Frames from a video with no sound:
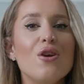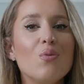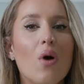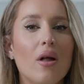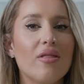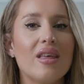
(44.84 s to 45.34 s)
you
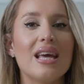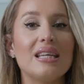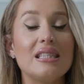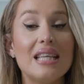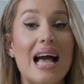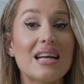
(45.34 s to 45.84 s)
want the
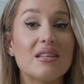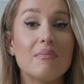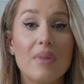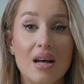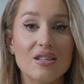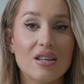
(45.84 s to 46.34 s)
exact
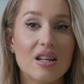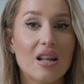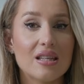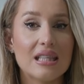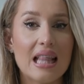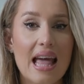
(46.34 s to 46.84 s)

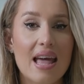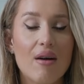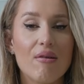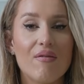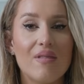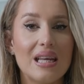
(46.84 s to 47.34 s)
masterclass
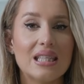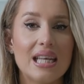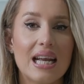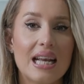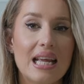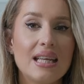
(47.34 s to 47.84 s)
layout of these
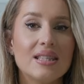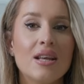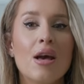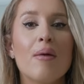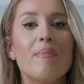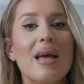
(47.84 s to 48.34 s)
techniques,
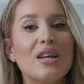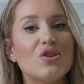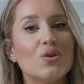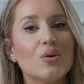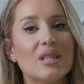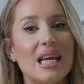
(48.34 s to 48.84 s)
make
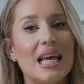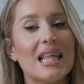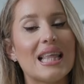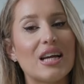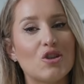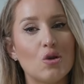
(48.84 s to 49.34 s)
sure to
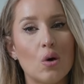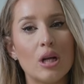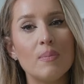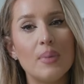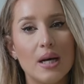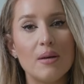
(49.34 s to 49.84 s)
hit that
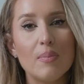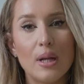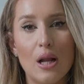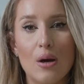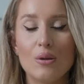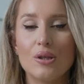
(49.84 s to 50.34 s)
join button
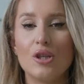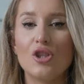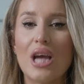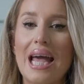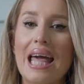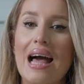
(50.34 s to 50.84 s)
below to
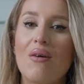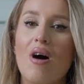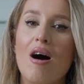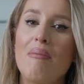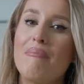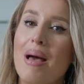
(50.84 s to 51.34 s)
check out
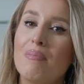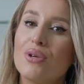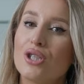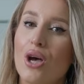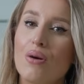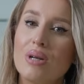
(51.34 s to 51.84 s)
our
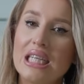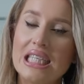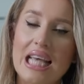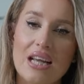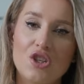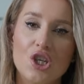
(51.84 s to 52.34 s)
members only
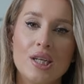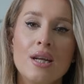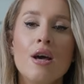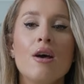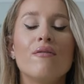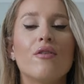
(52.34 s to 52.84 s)
section
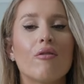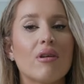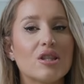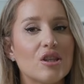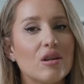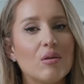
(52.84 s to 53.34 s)
for
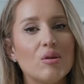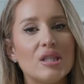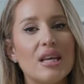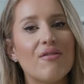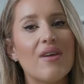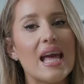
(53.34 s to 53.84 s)

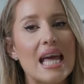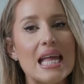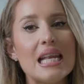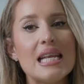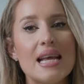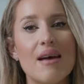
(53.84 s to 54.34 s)
exclusive
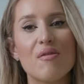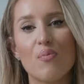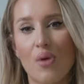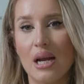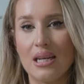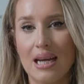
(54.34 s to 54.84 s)
in-depth
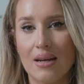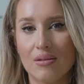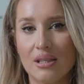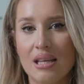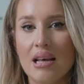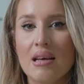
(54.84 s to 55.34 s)

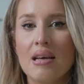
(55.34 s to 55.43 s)
breakdowns.